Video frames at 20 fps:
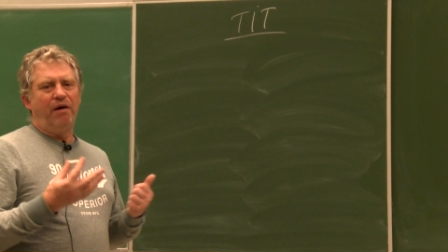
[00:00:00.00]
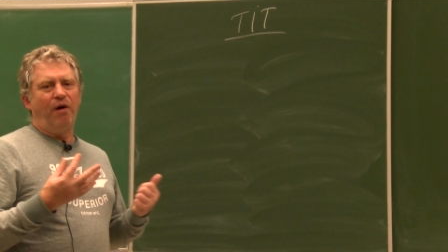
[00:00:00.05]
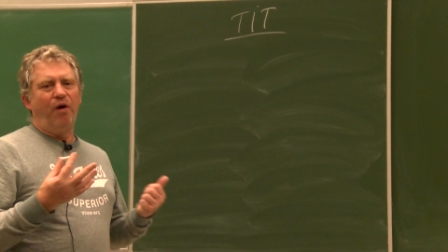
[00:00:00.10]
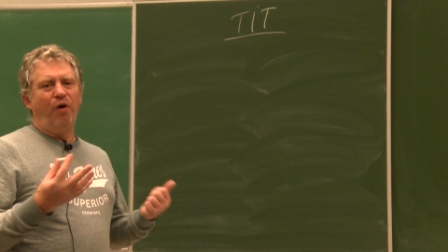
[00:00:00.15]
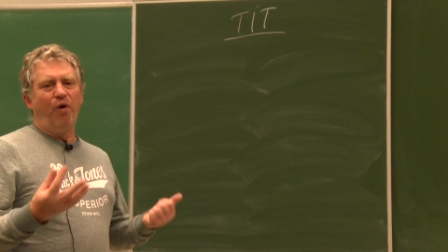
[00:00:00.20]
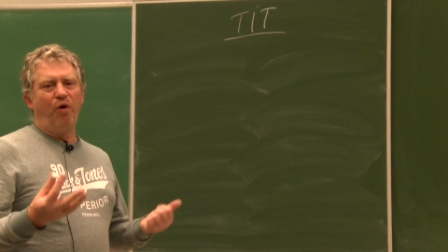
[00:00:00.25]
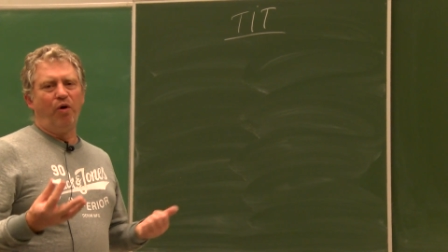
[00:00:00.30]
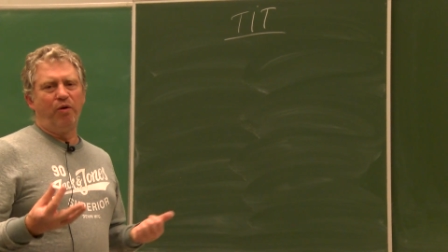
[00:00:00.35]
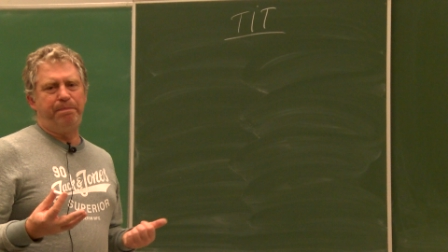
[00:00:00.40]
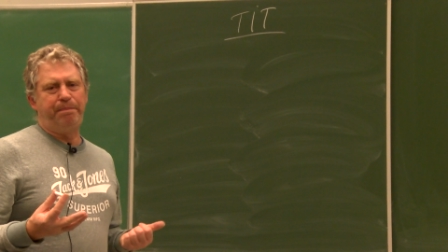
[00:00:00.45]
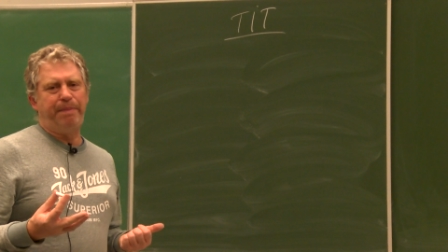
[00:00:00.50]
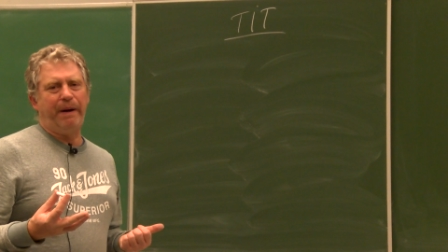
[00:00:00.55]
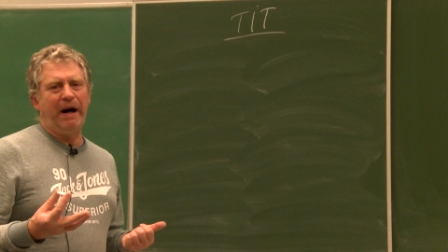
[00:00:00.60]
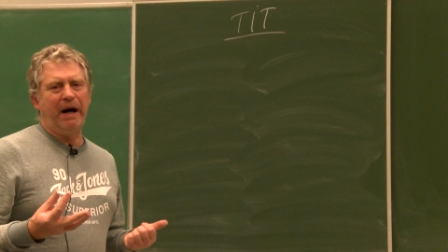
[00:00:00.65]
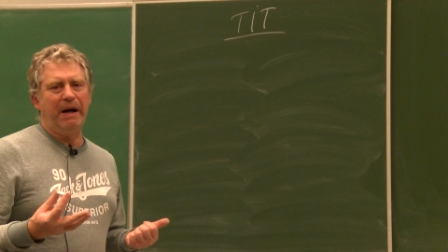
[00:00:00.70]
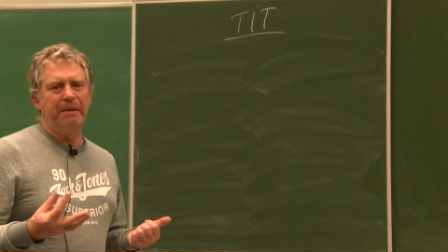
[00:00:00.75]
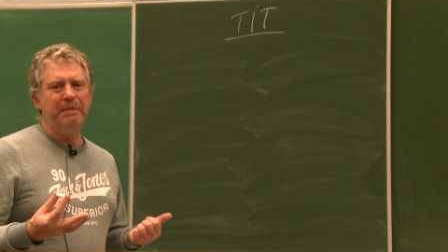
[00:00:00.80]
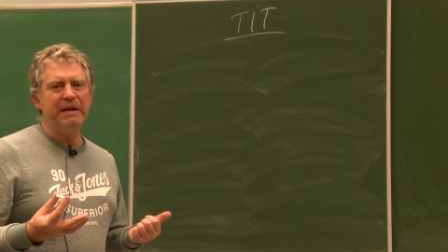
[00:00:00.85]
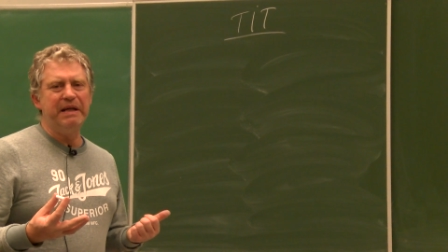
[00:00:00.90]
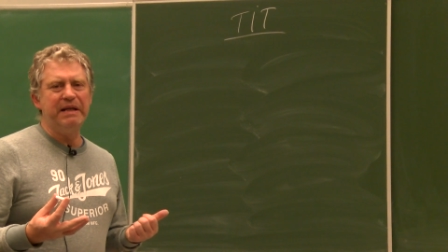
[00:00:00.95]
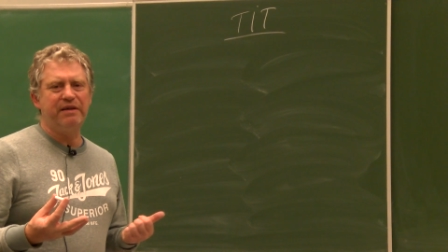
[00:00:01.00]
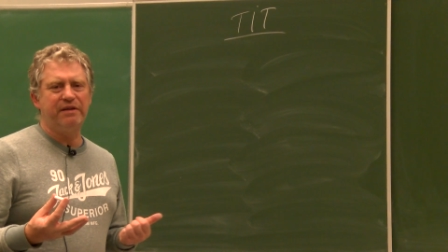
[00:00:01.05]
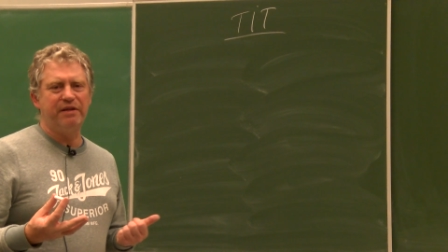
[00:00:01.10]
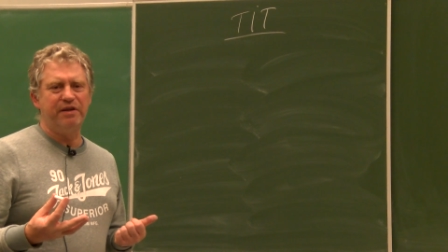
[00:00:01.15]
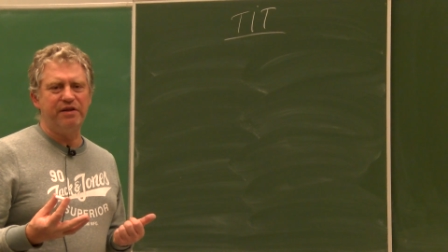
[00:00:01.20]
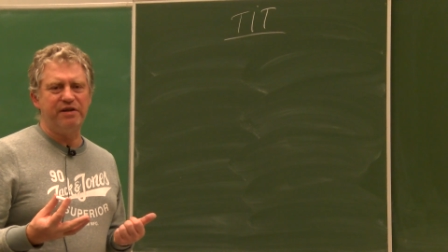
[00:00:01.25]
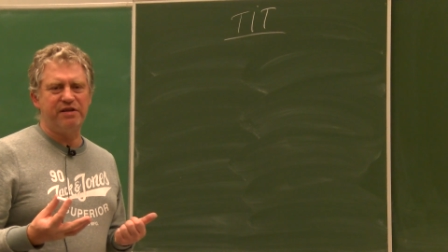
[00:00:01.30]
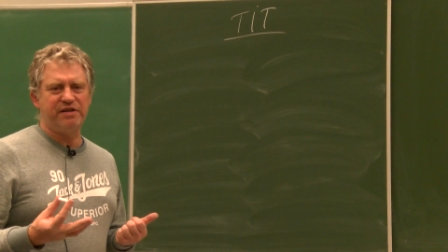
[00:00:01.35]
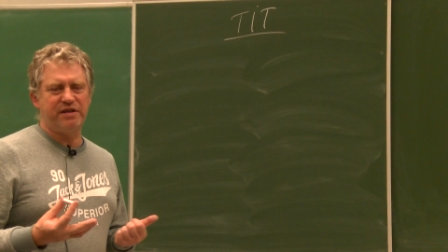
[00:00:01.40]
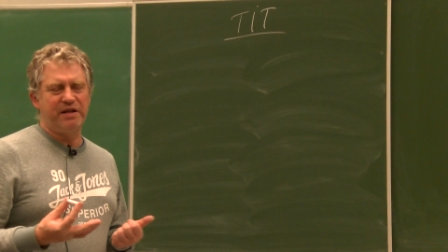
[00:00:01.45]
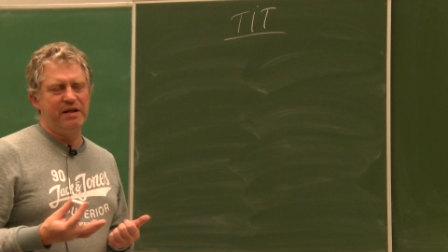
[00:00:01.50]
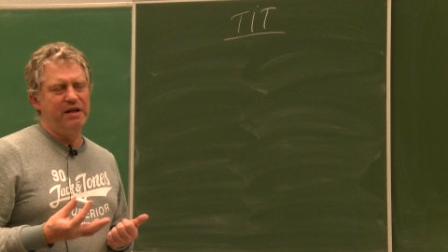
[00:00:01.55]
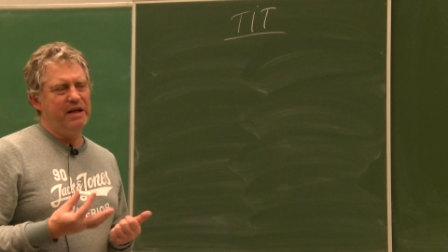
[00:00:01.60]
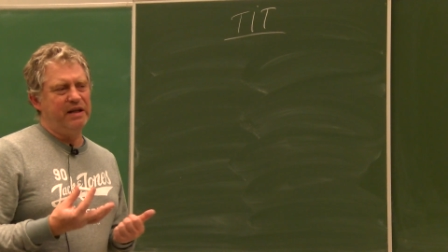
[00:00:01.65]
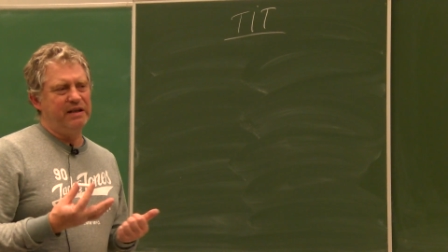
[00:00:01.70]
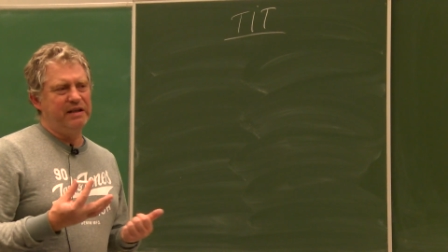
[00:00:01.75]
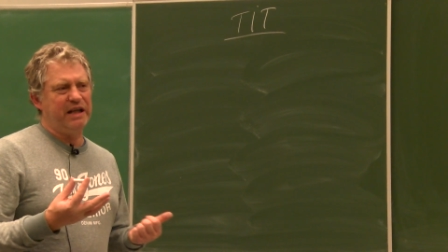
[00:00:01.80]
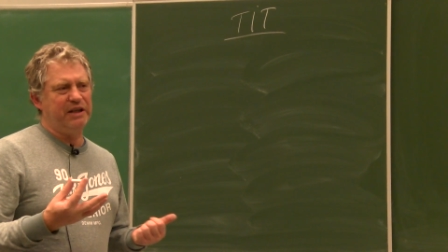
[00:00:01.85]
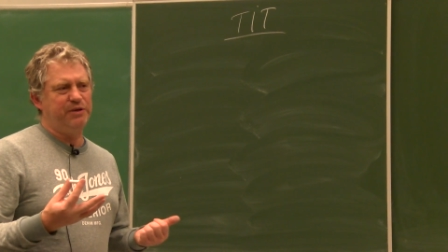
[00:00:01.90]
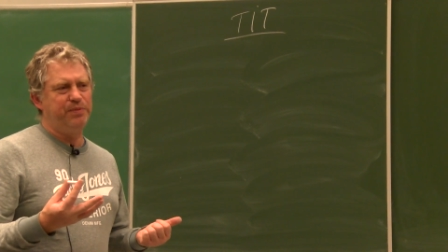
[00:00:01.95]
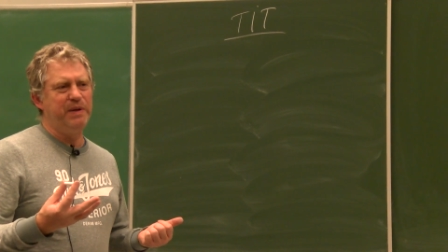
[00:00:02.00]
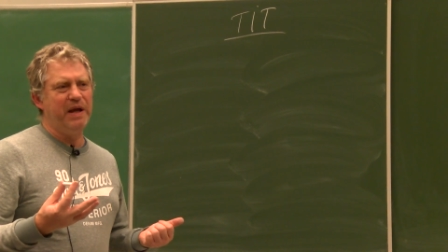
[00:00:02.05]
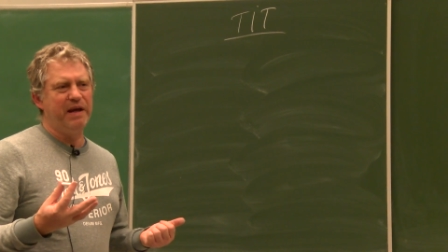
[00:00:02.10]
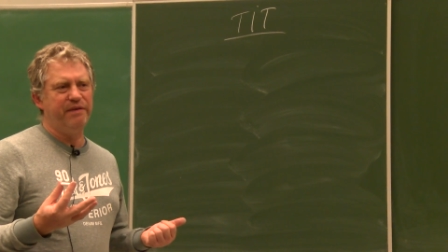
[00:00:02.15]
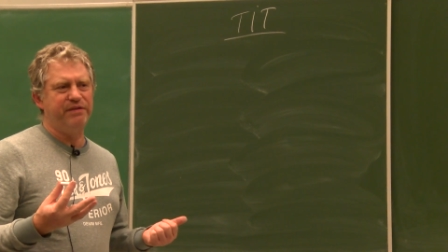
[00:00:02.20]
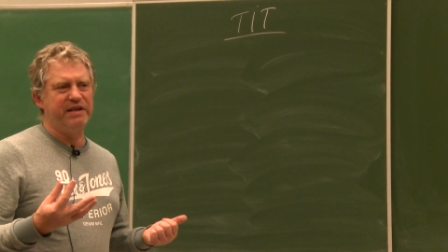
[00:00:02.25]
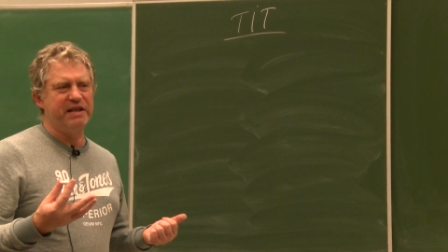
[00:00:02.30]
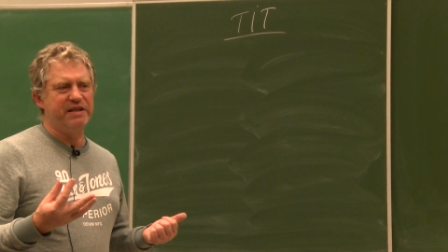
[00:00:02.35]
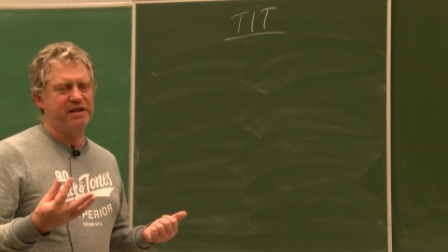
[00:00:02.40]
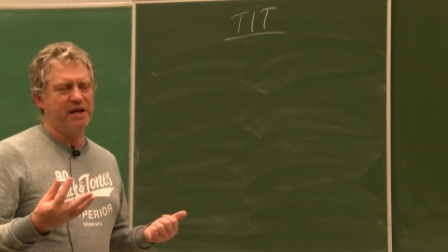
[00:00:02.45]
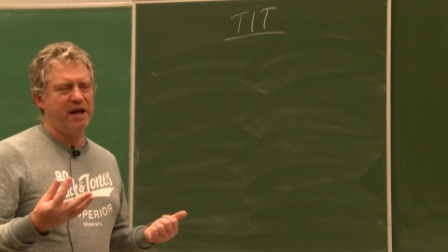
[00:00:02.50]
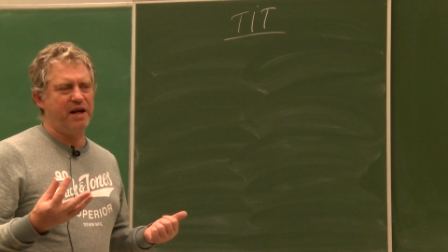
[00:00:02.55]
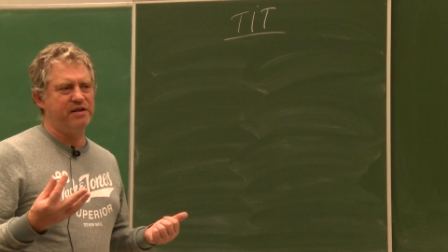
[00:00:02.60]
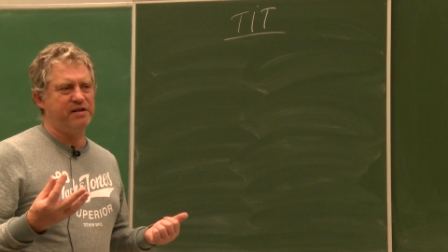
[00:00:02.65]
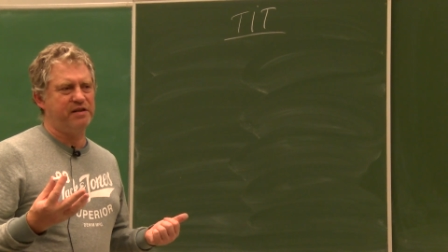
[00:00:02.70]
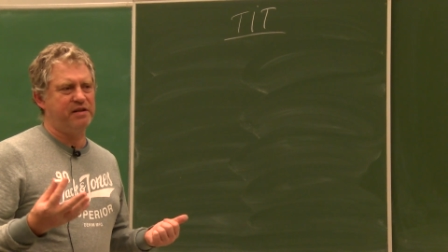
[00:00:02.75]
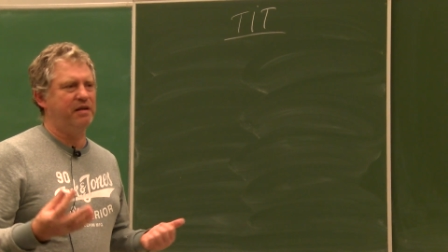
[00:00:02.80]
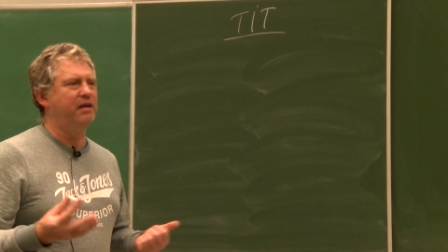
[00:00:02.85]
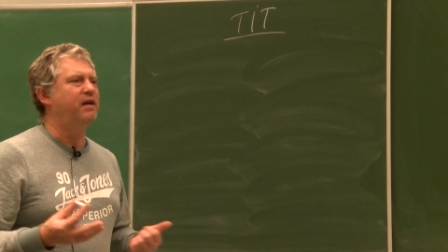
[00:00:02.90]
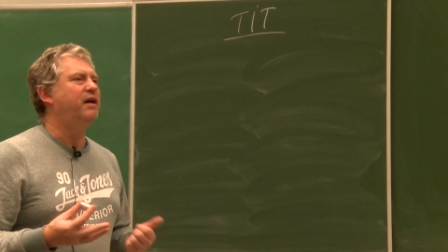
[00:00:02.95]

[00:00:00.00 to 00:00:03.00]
all parameters that we have discussed